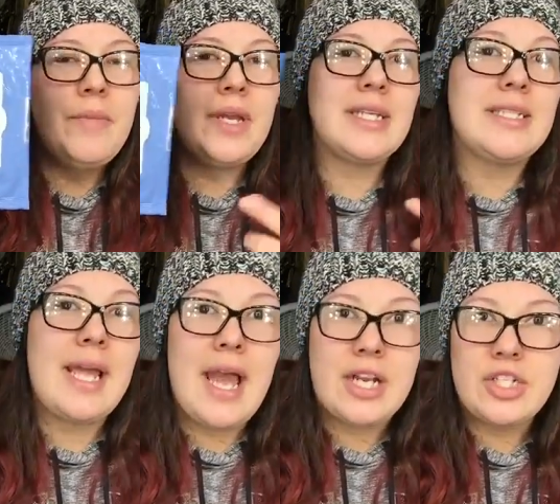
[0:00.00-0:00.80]
because
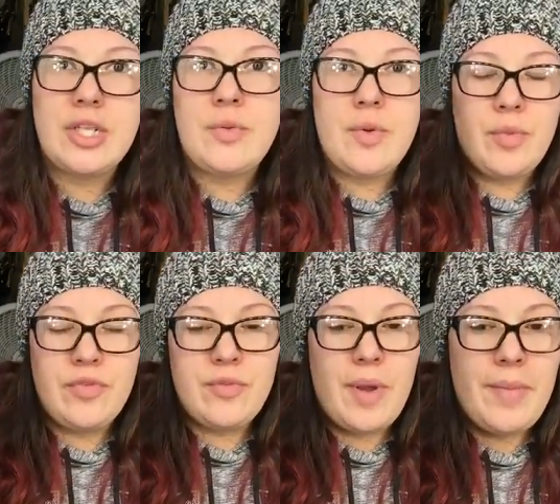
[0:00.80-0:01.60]
they actually
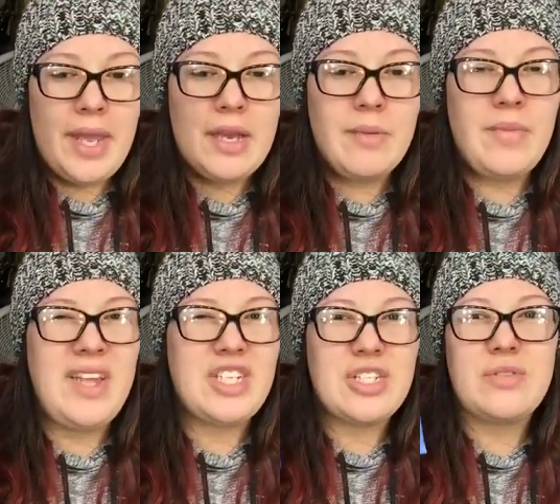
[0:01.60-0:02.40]
removed my makeup.
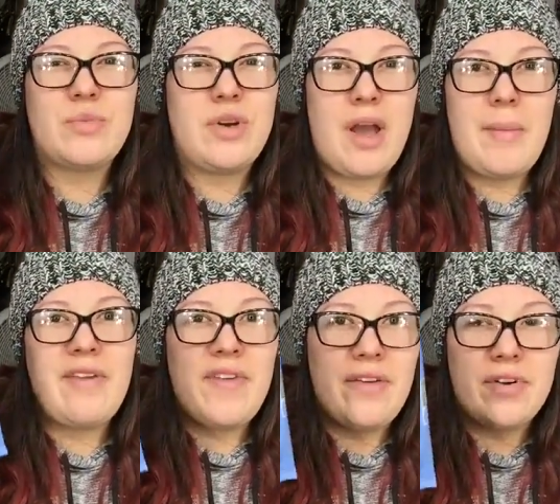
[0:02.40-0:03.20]
They just were not my
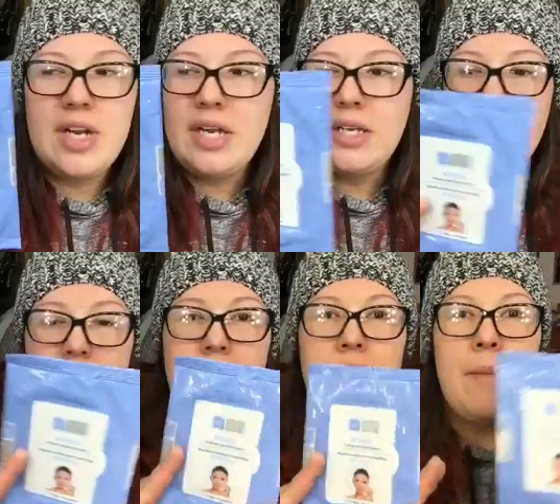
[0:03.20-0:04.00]
favorite.
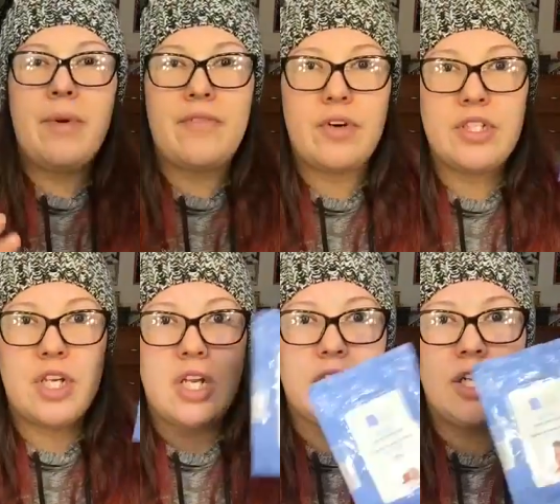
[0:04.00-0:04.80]
But for
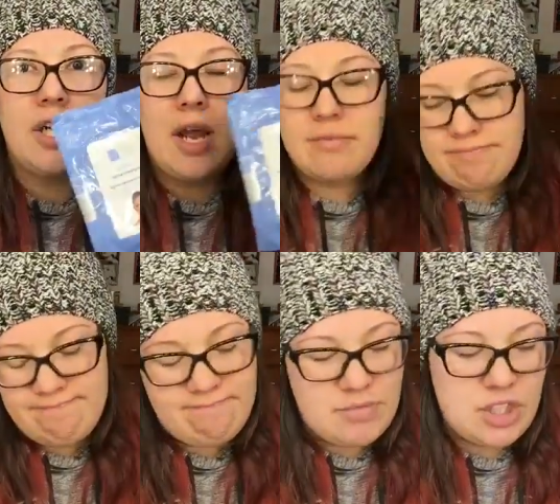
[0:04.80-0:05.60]
$1,
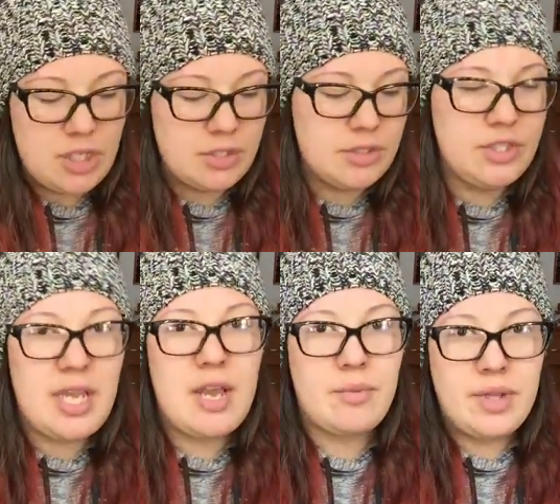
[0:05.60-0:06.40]
you know, you
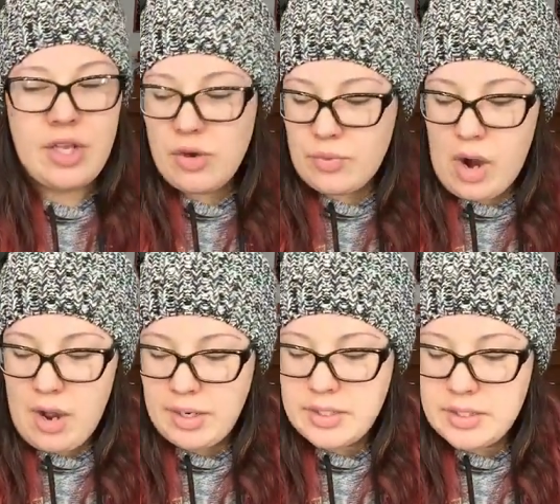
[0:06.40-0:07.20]
can't really go
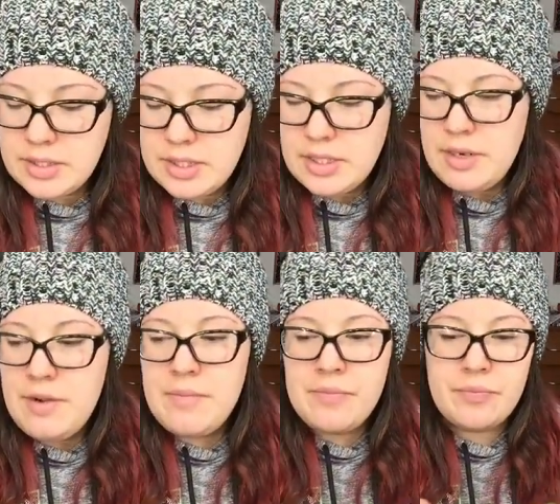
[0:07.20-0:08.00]
wrong.
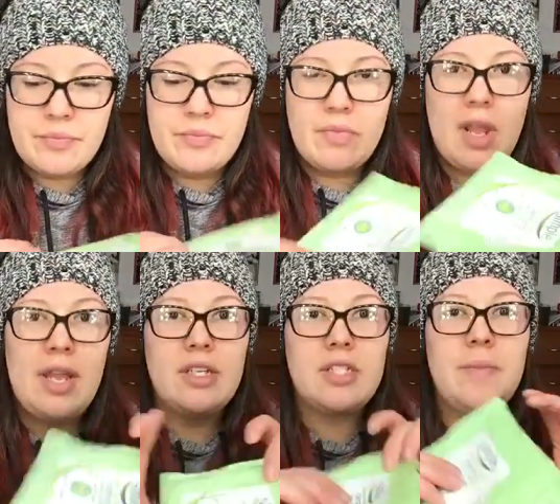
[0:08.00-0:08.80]
I
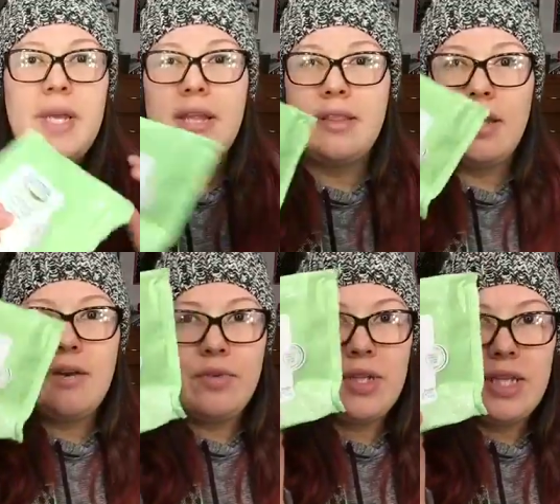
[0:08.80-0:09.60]
used to be in love with